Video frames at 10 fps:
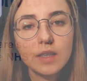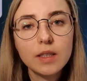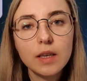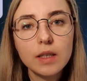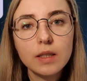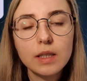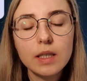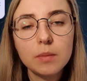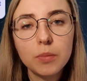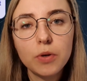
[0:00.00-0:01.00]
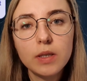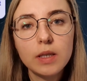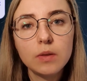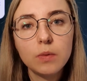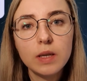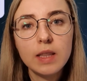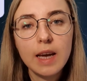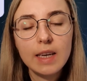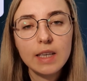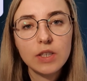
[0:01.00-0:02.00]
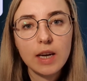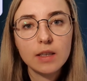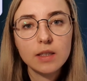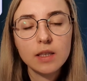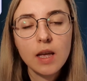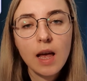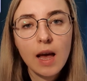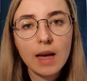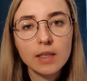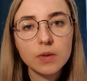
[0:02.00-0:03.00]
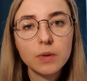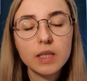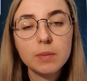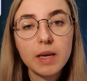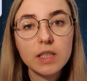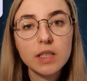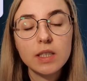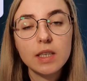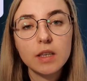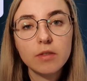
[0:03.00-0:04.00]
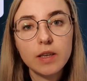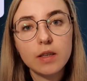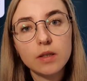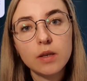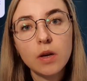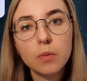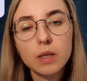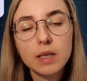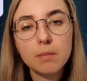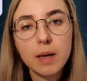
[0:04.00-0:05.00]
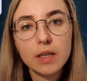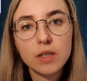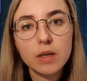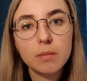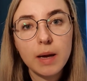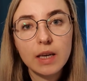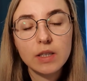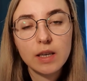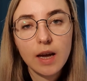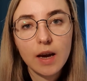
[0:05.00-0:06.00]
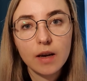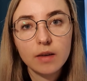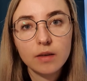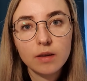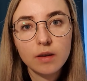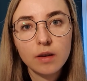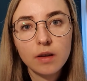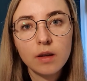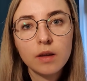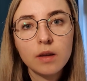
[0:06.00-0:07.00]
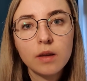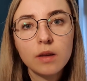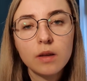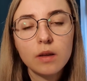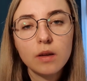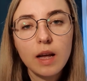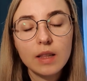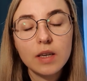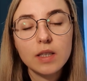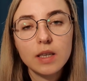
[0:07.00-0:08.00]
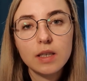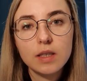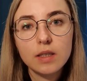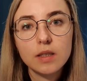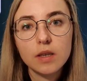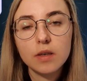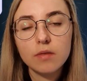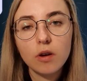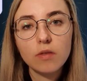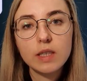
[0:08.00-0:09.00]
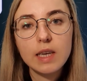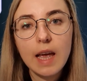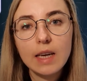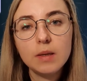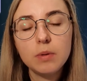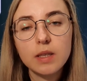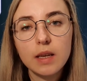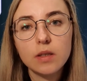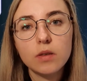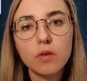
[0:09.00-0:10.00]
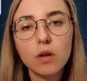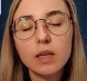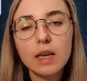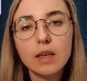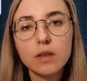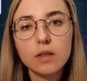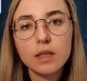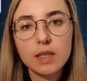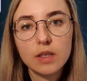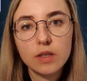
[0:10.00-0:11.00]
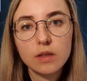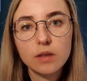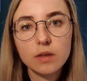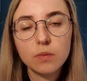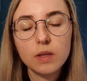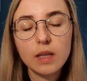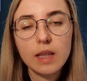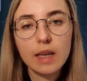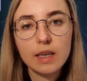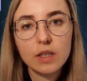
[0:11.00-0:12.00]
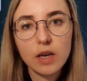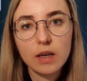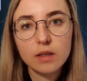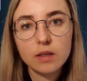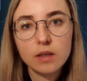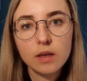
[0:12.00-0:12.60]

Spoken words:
science is important within the NHS as we are specialists in our field which can better patient care. Healthcare scientists are involved in 80% of all the clinical decisions within the NHS.